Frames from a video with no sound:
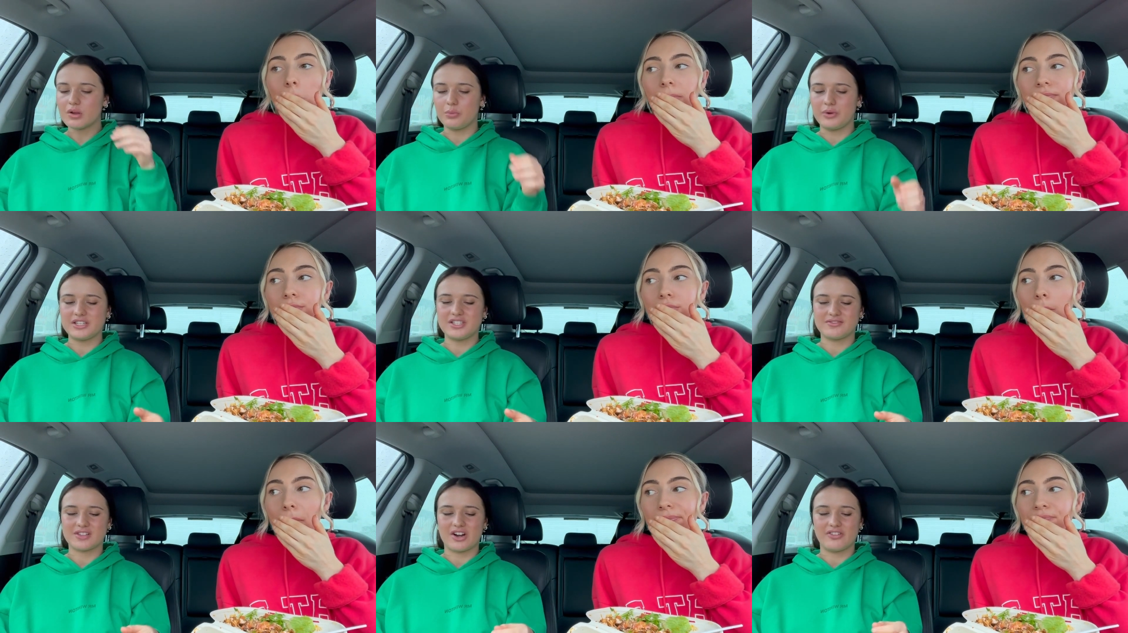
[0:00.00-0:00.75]
Speaker 1: we
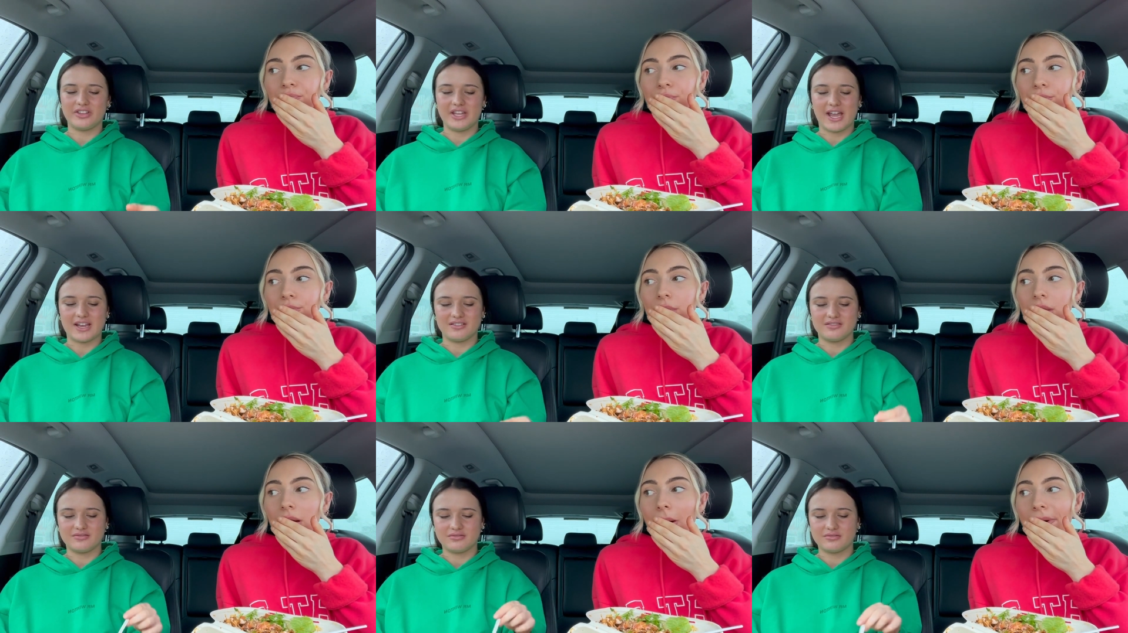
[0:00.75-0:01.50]
just I don't really eat
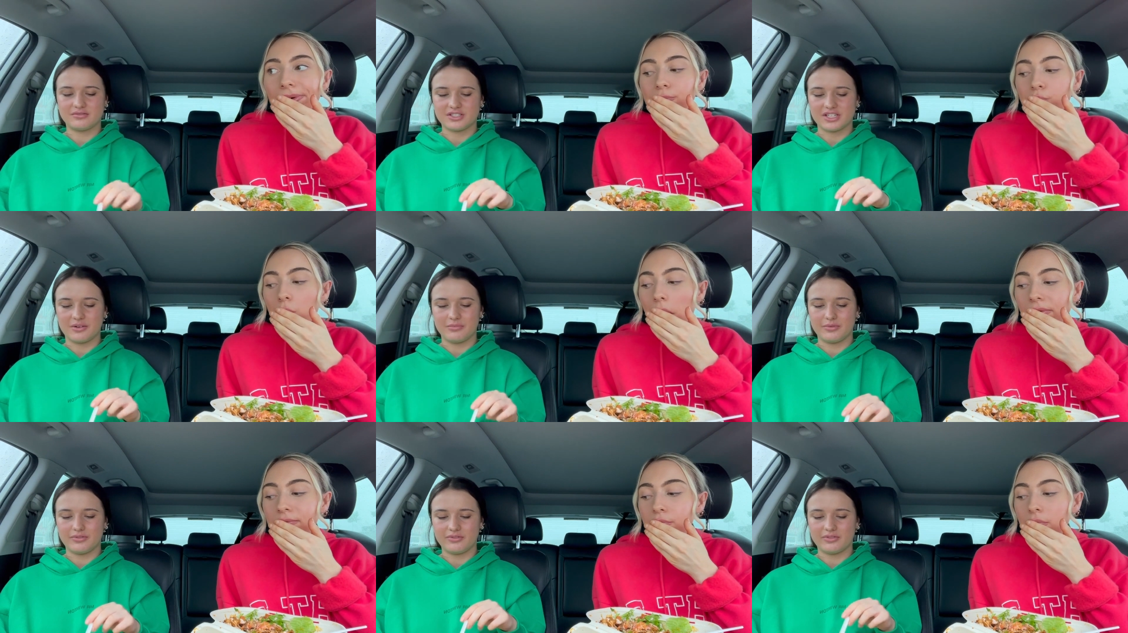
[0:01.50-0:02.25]

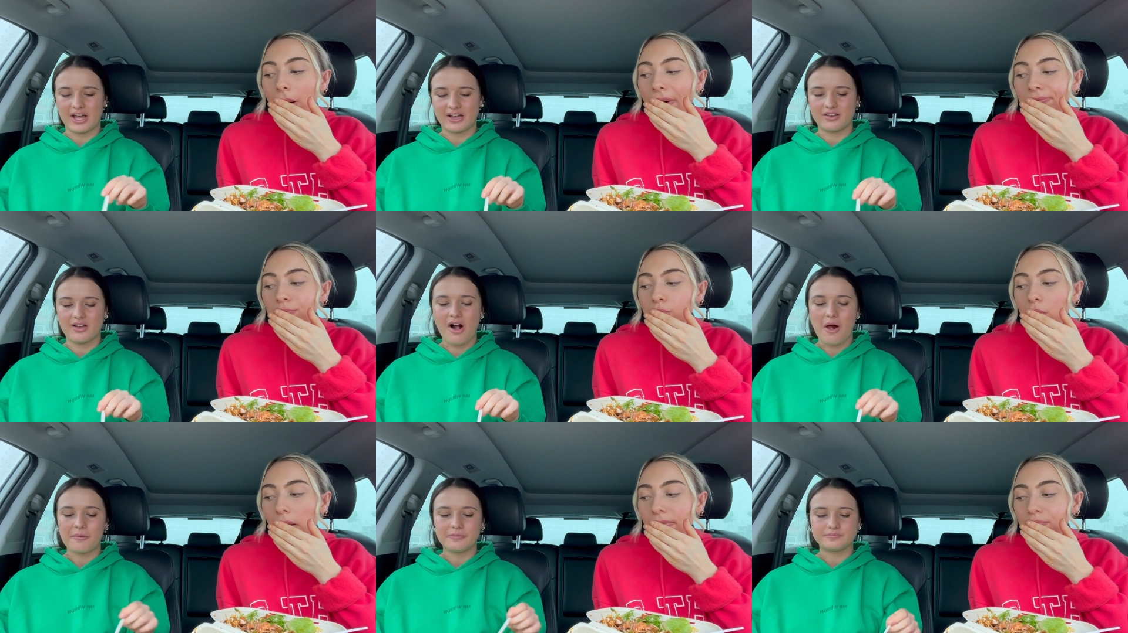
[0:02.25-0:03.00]
dinner like.
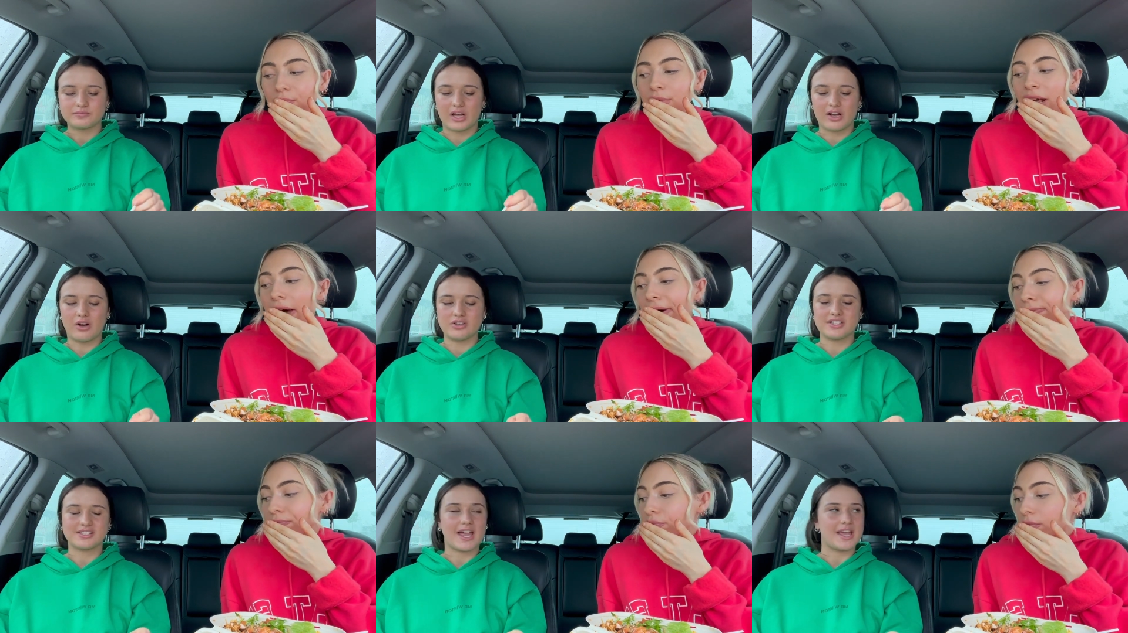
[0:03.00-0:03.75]
Speaker 2: Like, yeah.
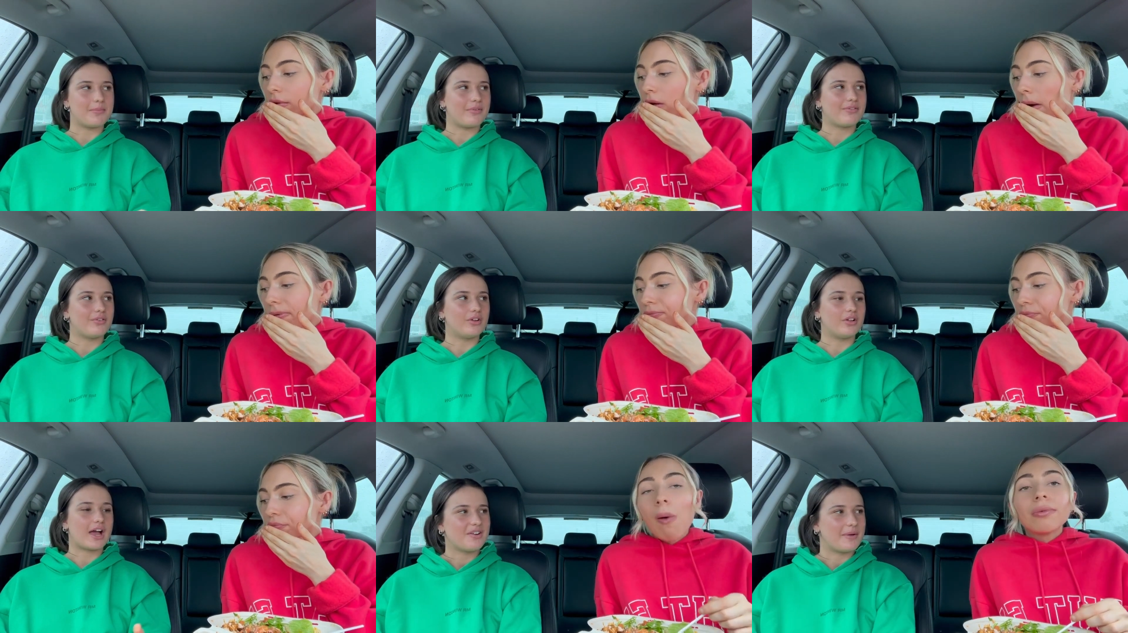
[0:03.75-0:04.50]
I just eat before,
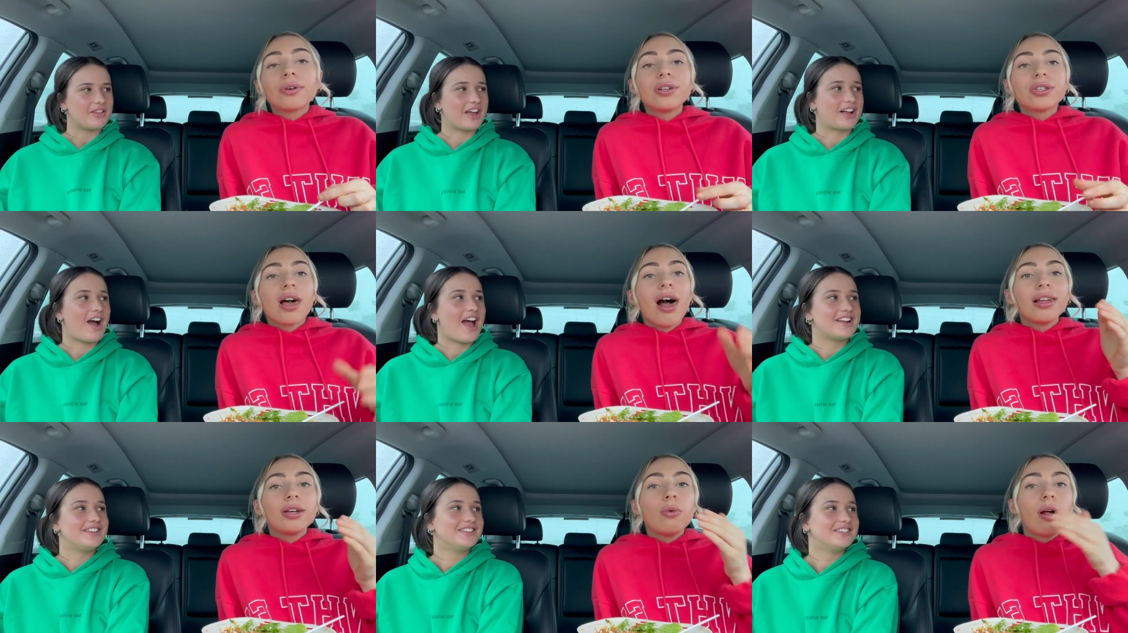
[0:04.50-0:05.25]
like, I mean, like,
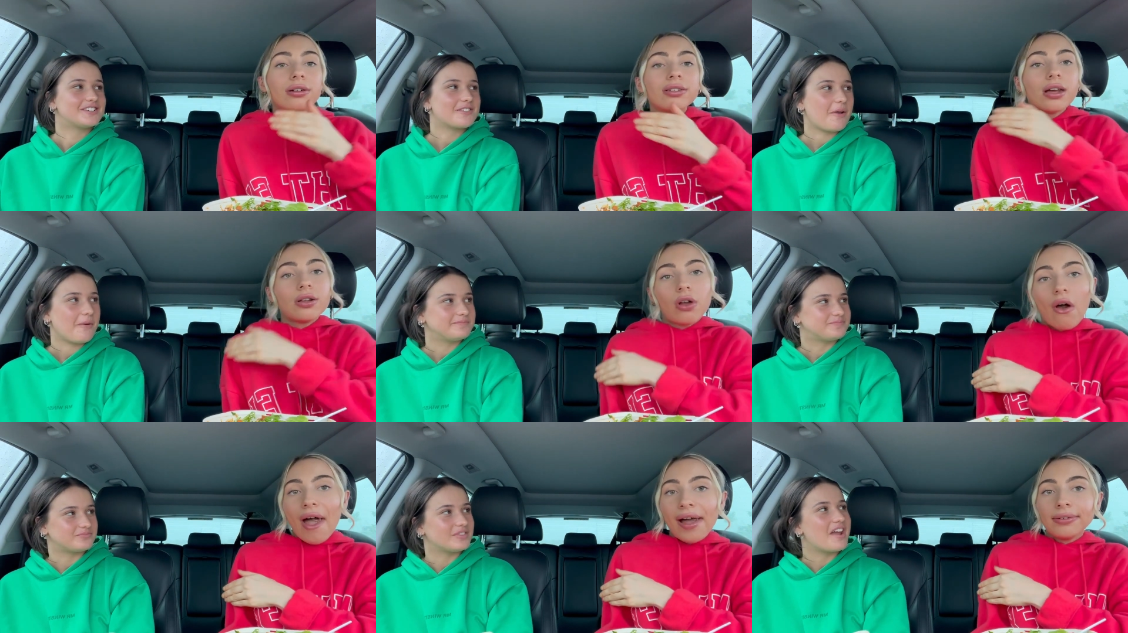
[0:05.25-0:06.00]
Carly I, works at
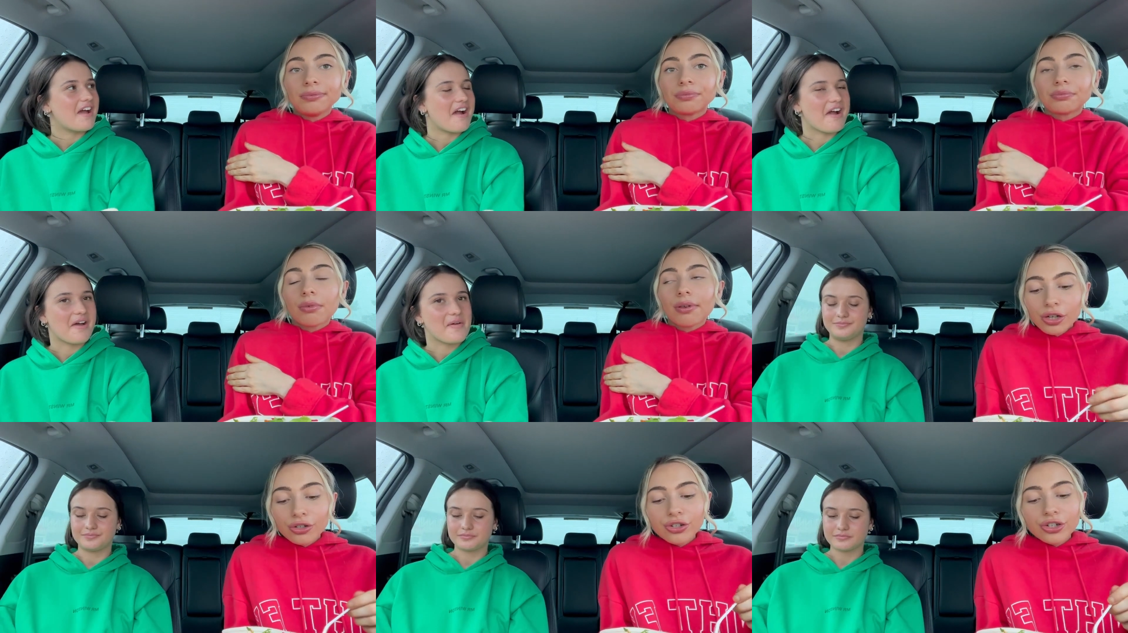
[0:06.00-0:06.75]
night.
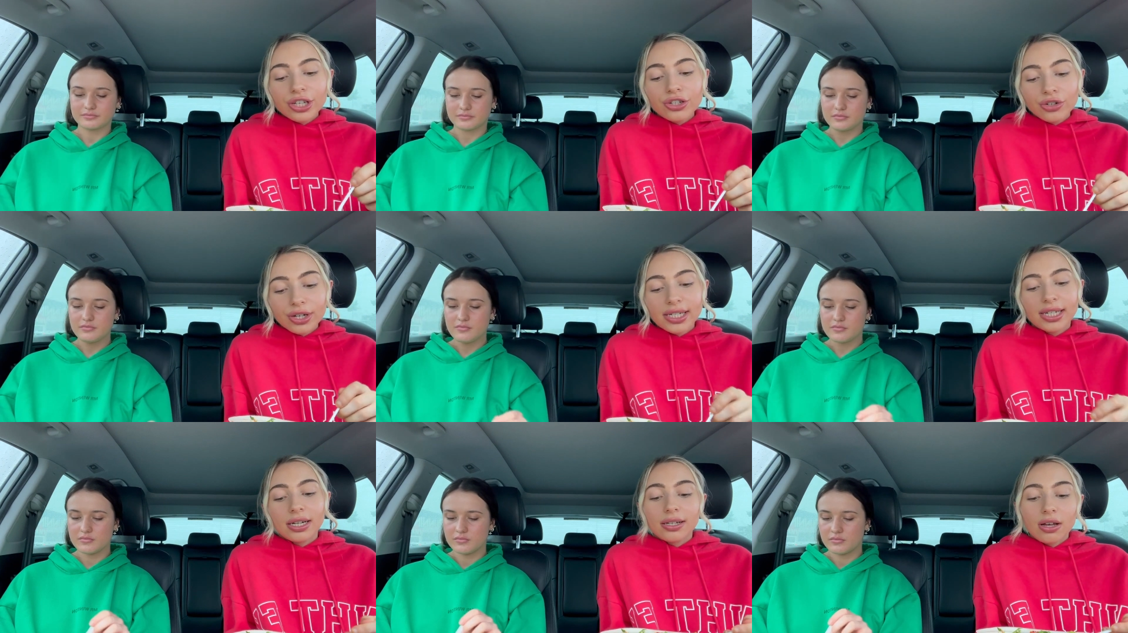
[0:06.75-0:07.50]
Yeah. Usually during
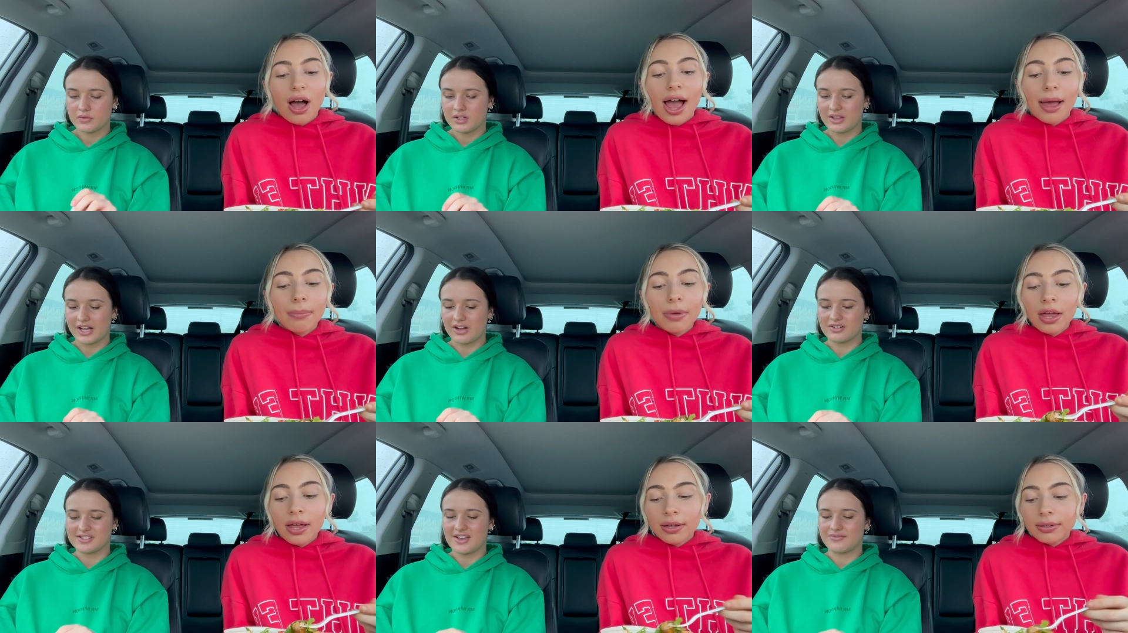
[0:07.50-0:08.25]
dinner time. Like,
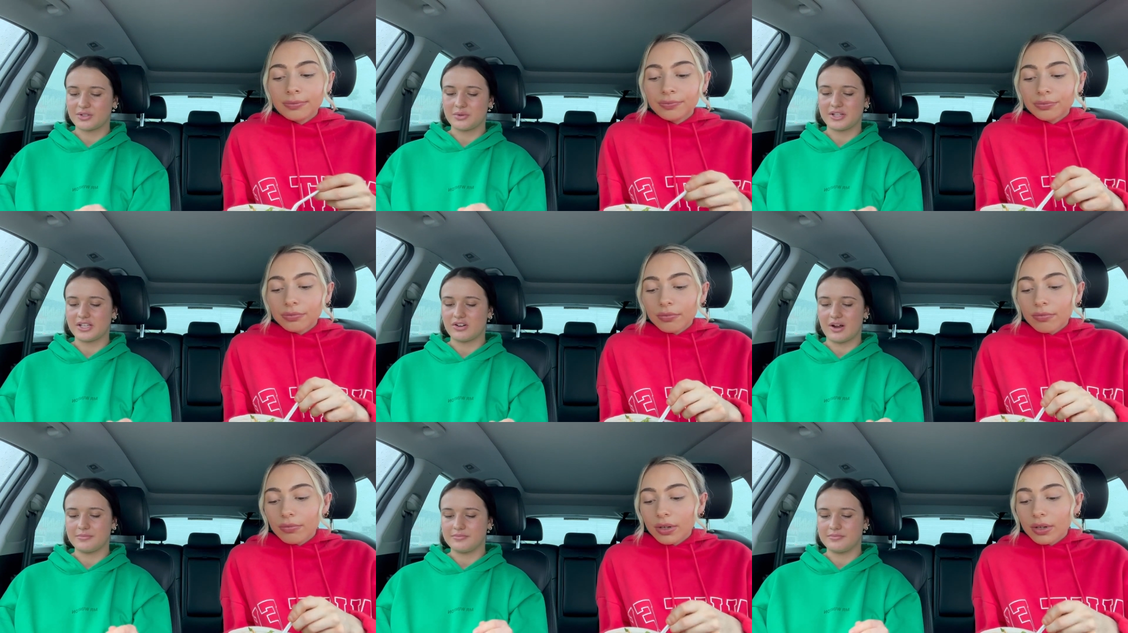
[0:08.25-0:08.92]
I'll just have to quickly grab